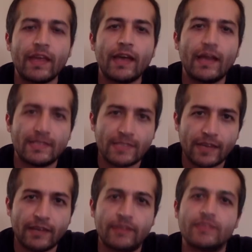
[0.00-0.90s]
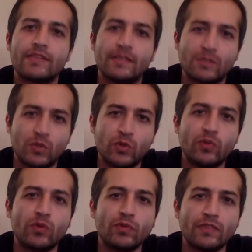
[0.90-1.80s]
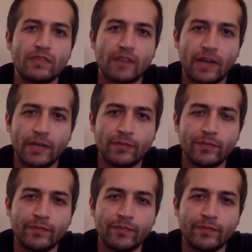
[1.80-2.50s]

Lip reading: and seconds as the unit of the time,